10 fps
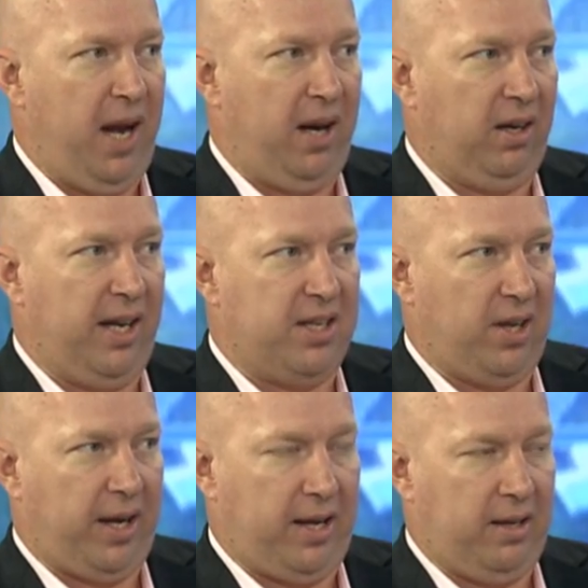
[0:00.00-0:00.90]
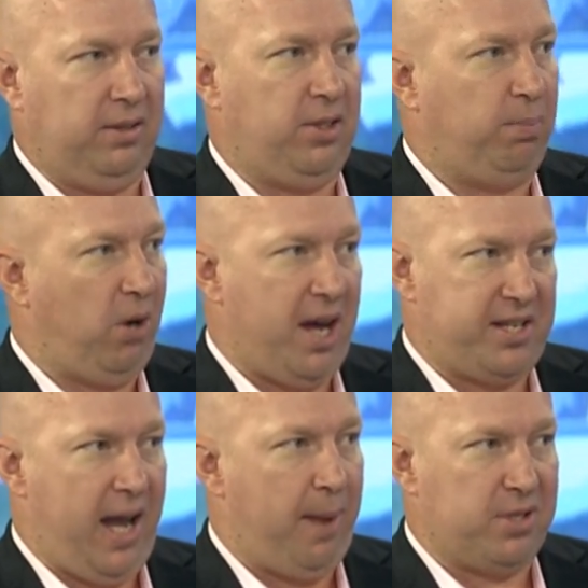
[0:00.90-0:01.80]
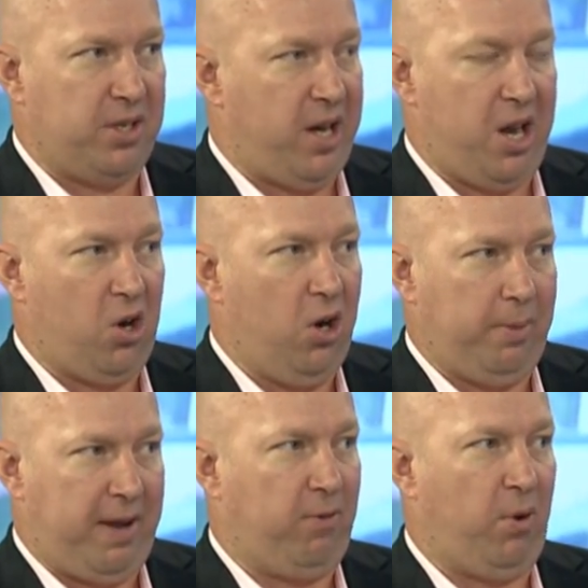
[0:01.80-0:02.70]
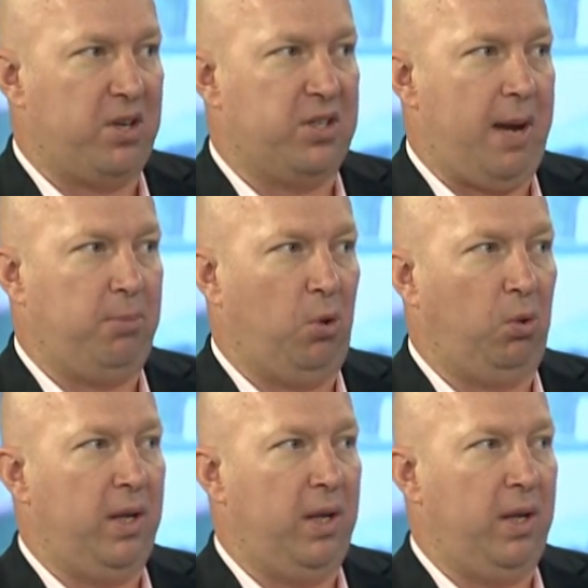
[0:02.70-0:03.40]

unless something surprising happens in the economy. For example,